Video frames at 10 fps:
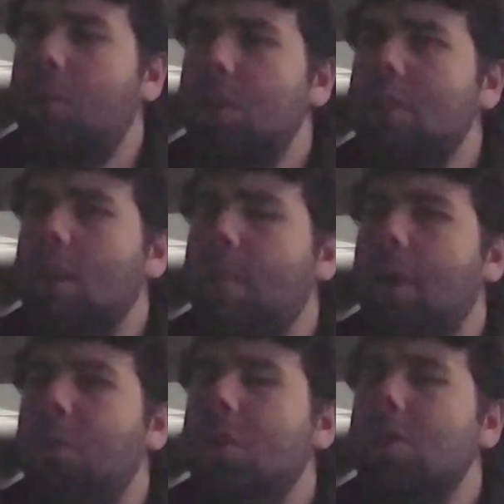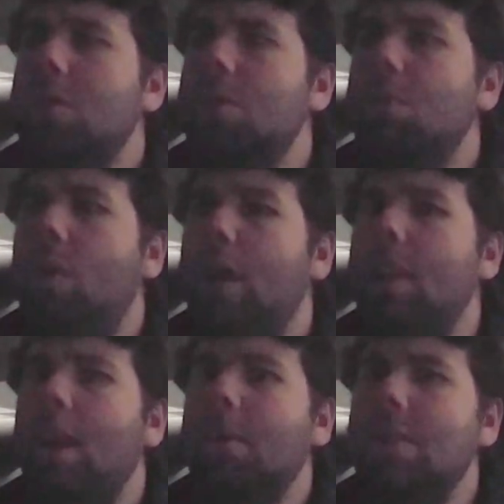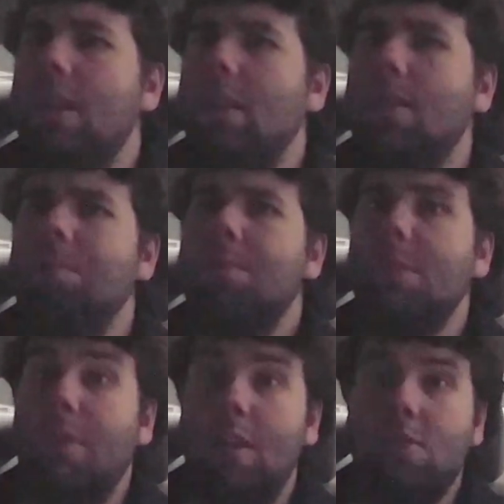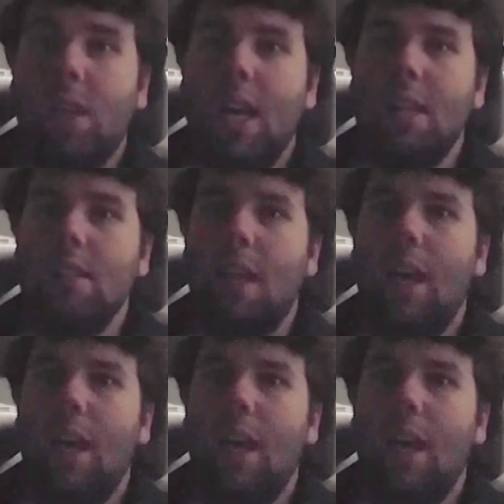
I want to talk about was one that I was gonna surprise you guys.